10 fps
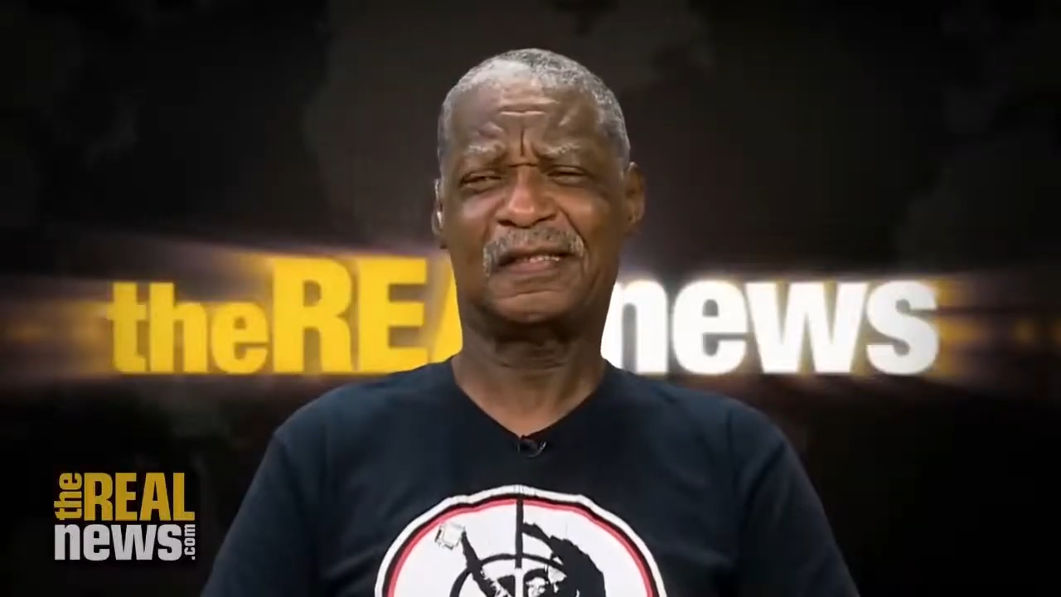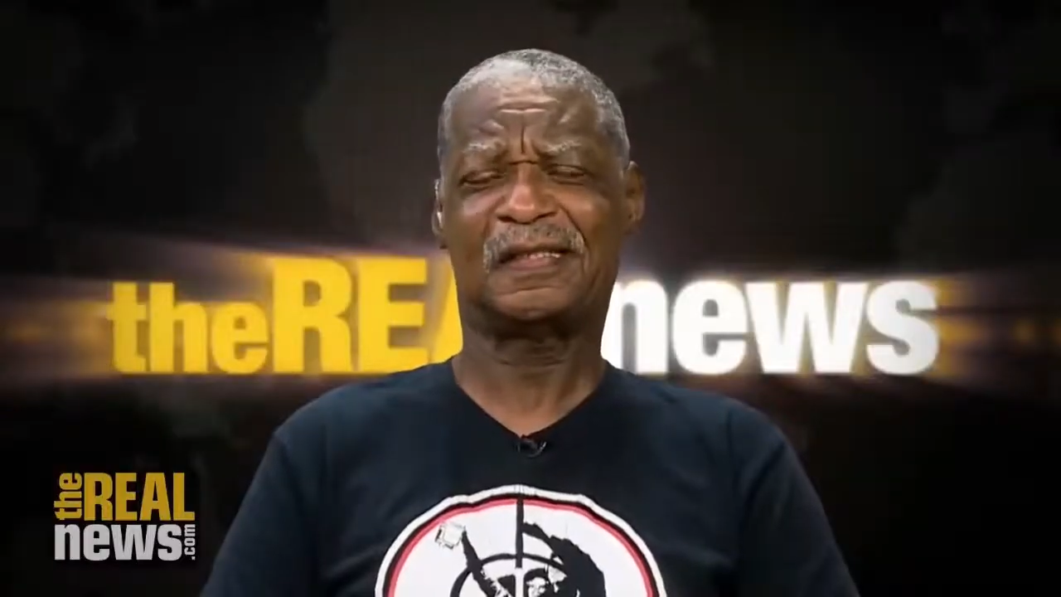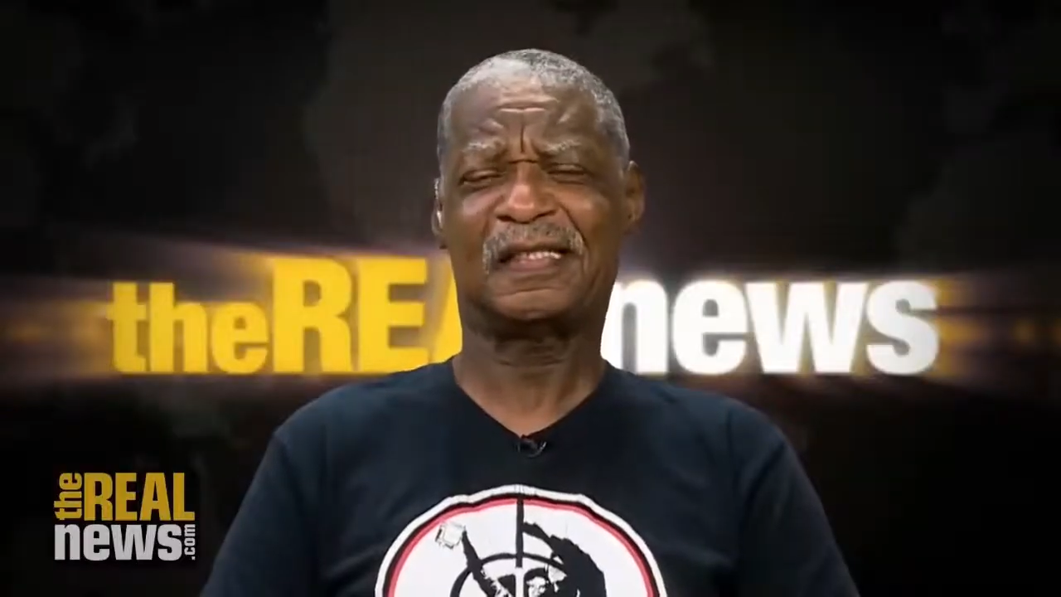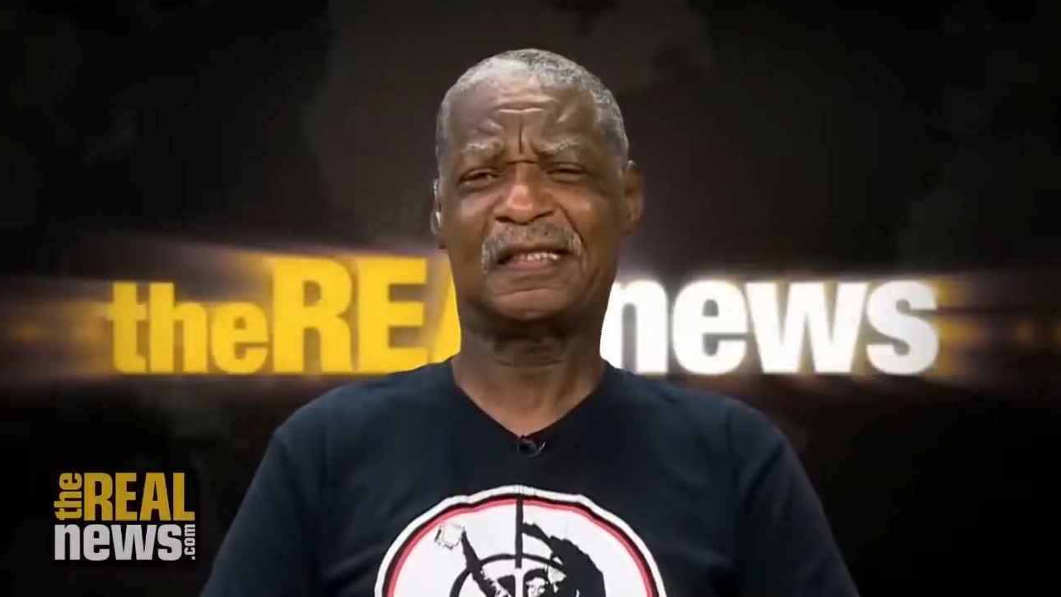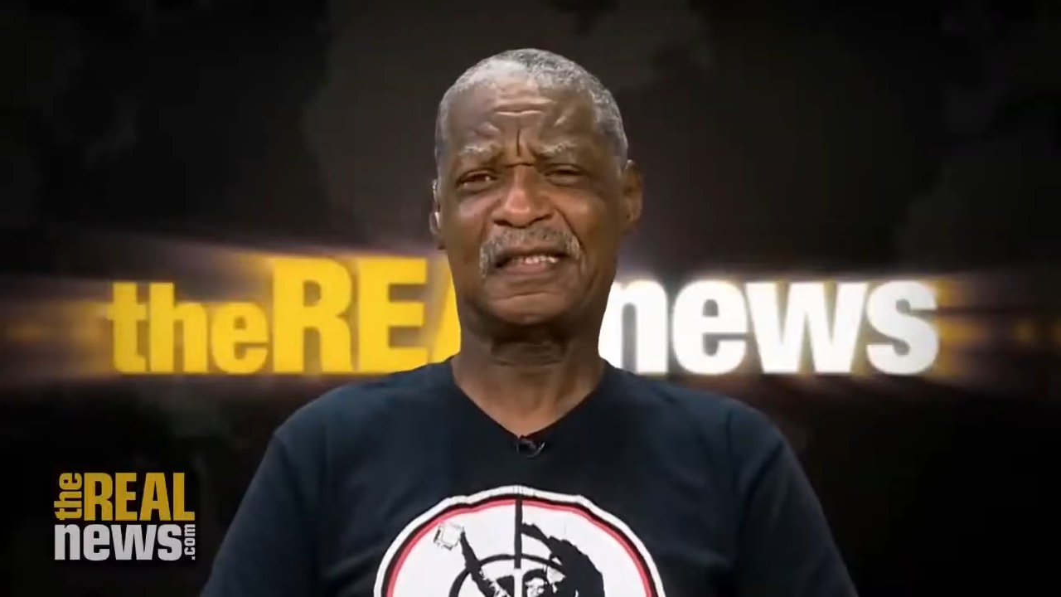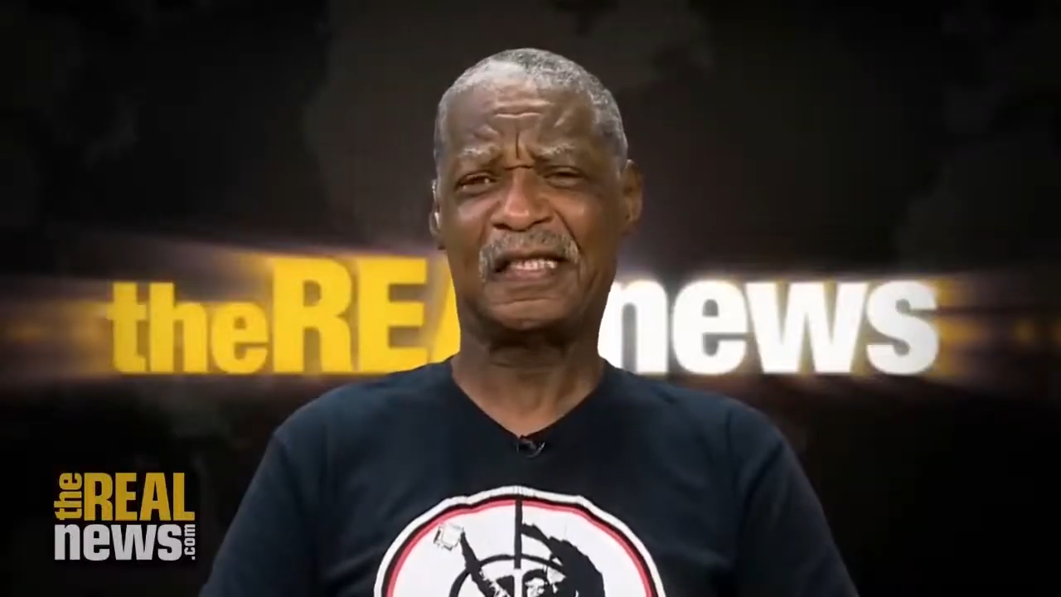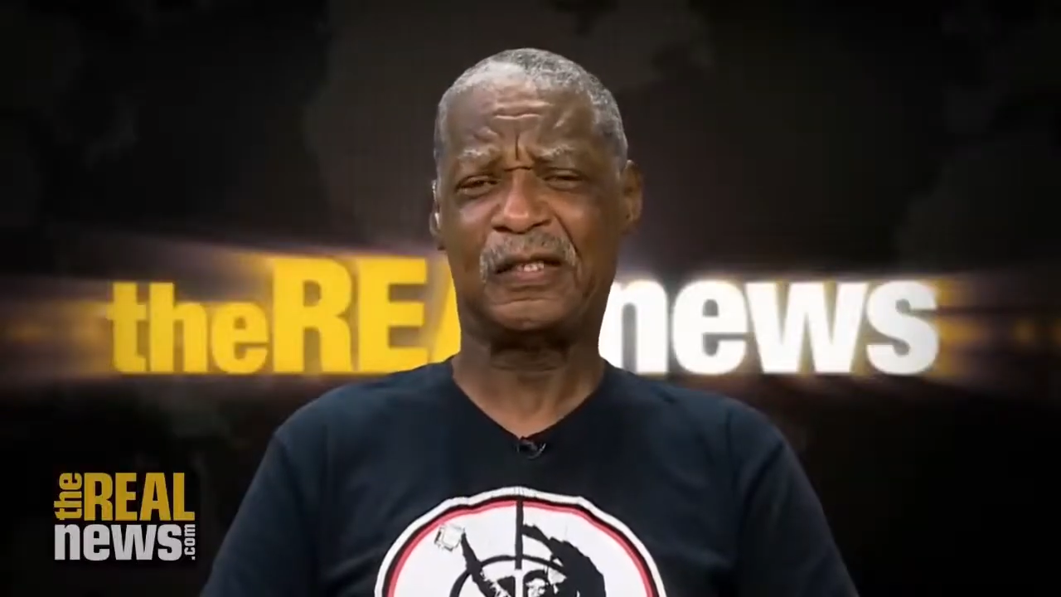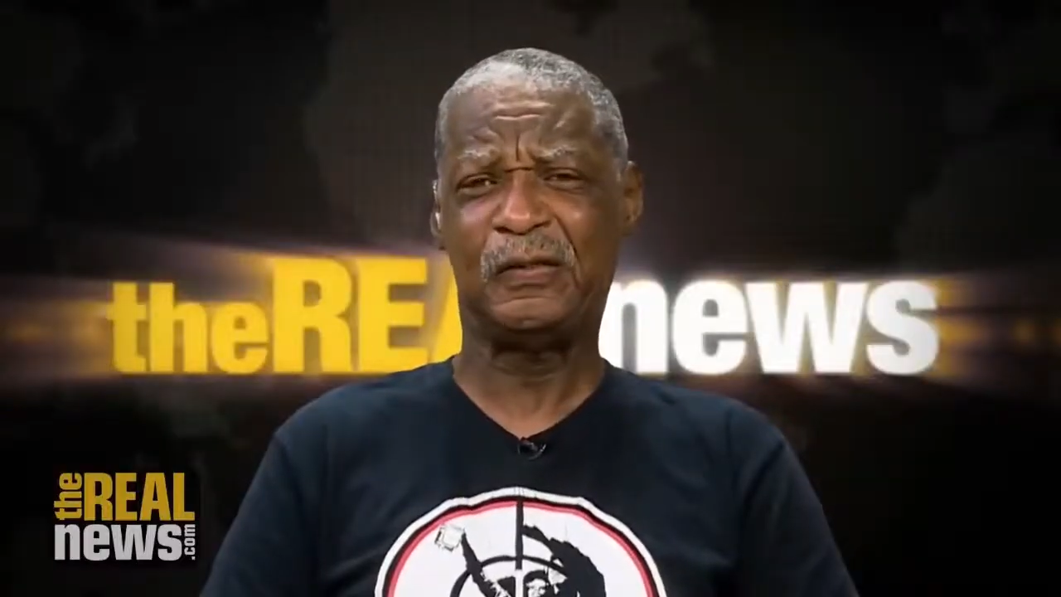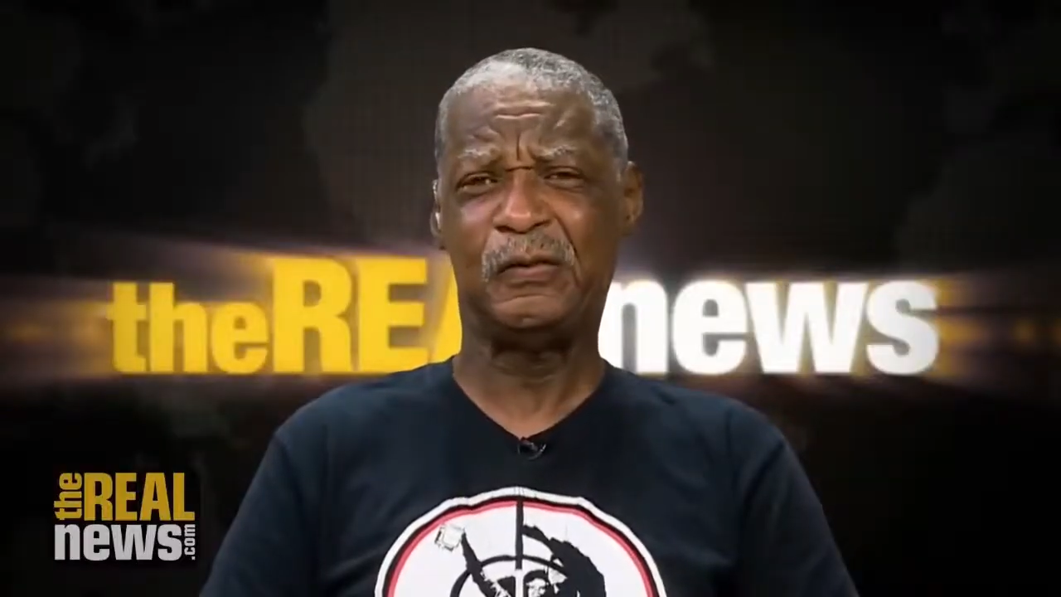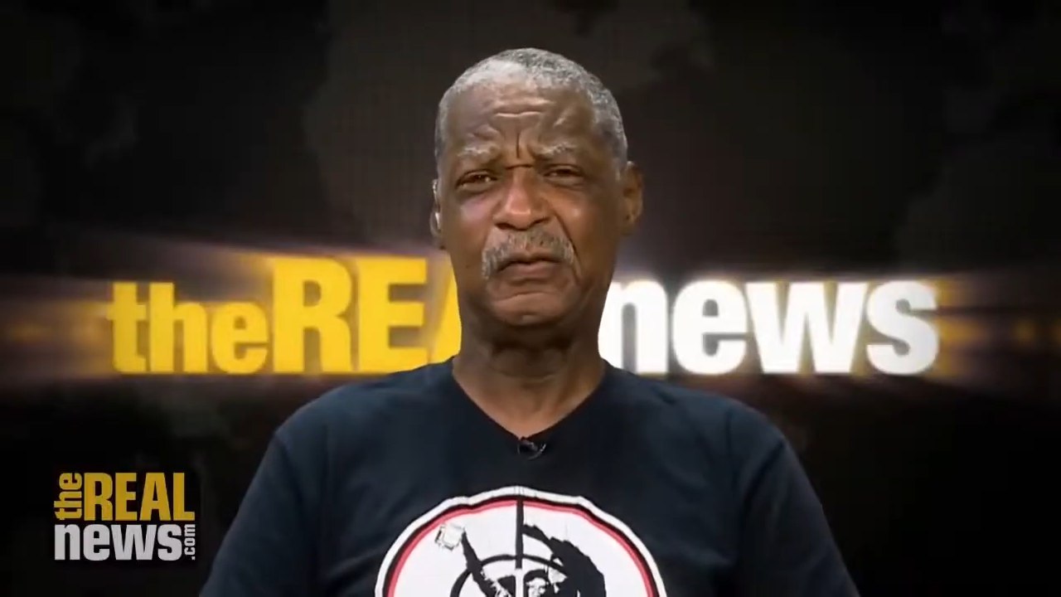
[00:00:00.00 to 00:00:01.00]
that there's
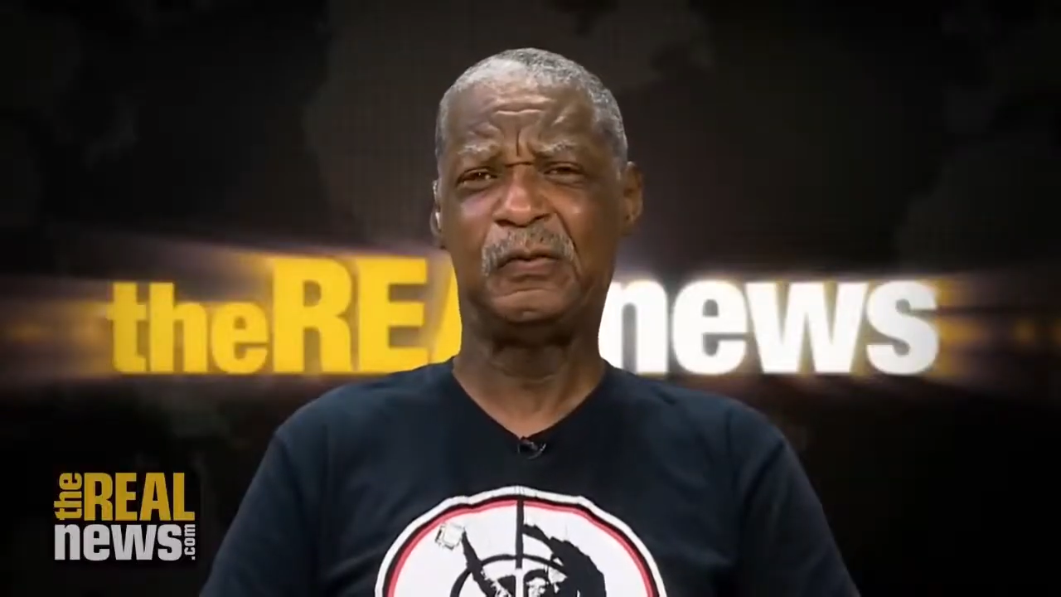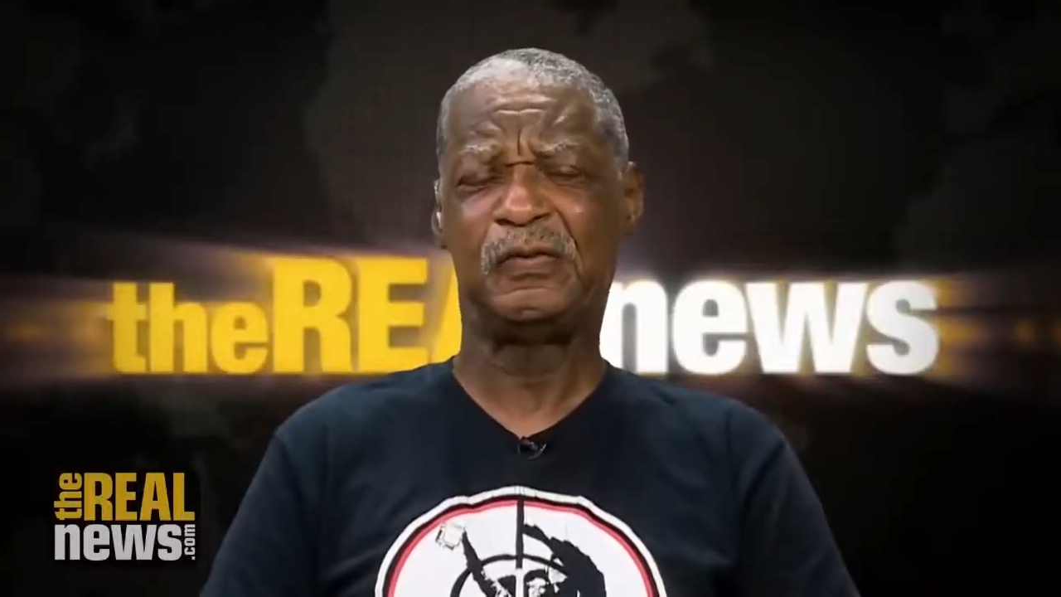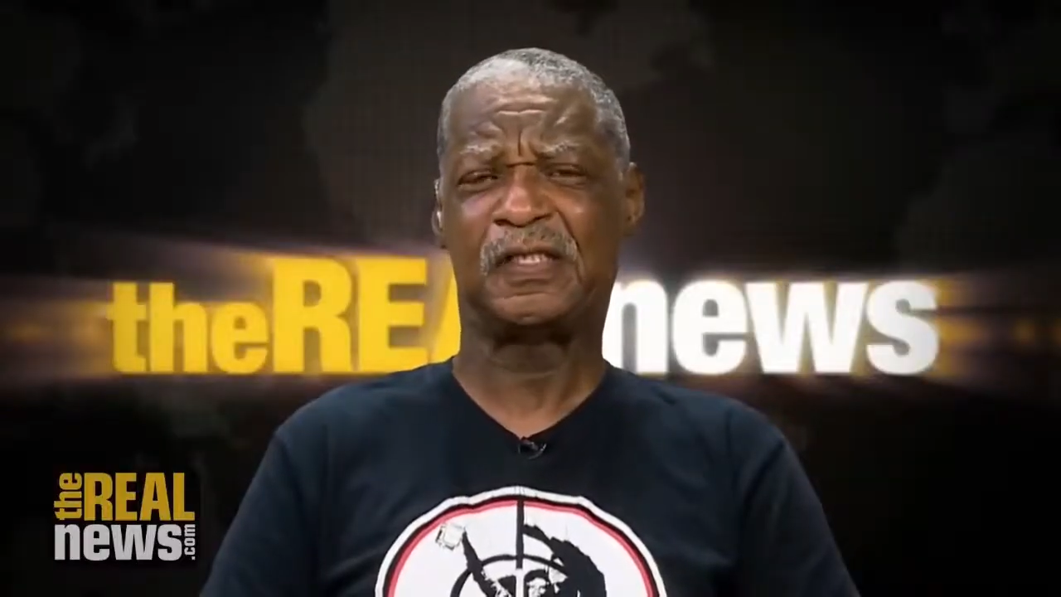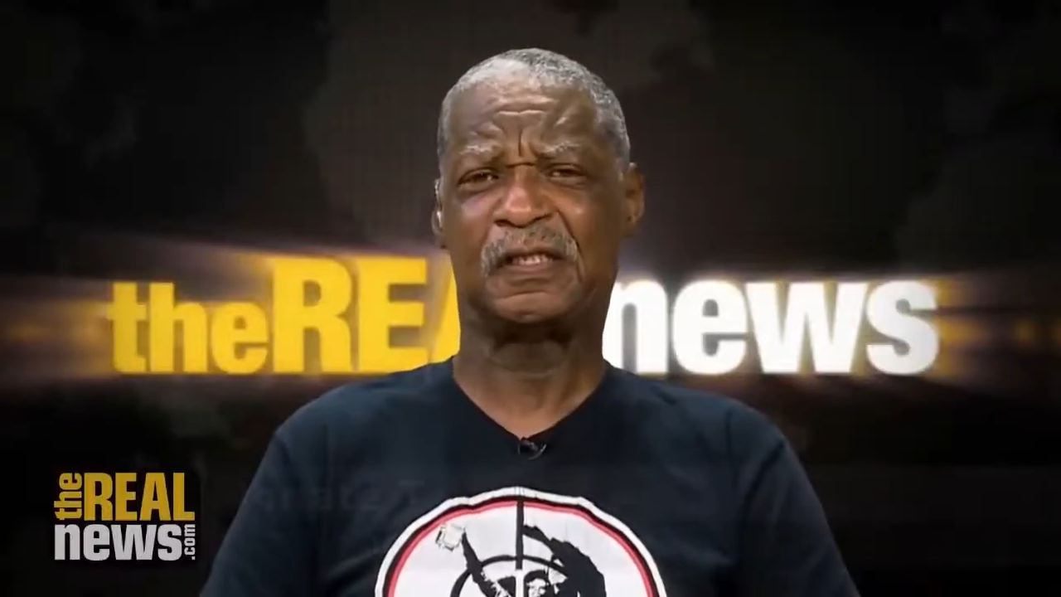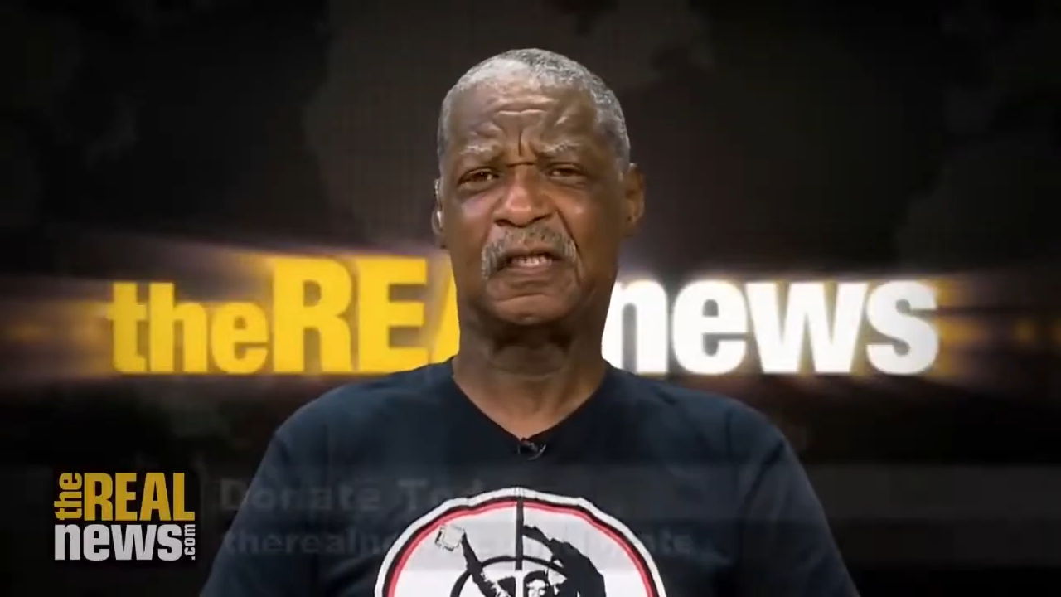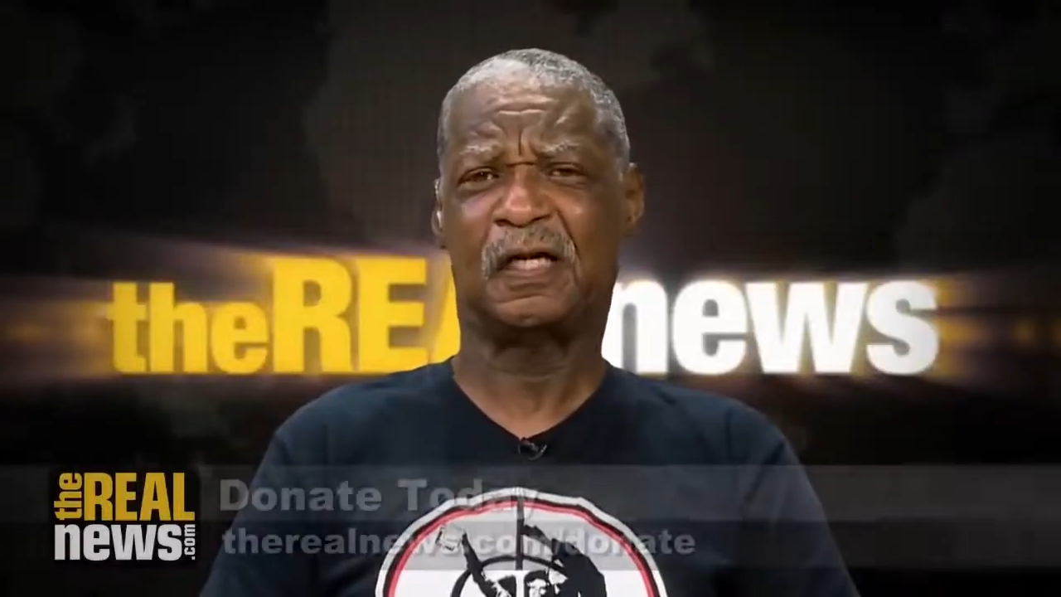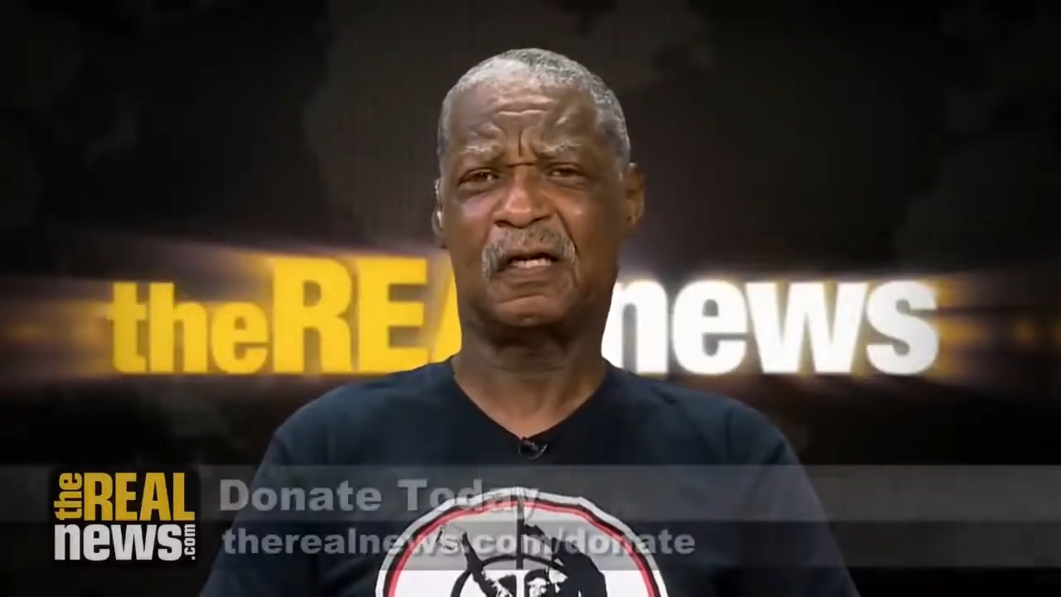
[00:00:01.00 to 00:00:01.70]
huge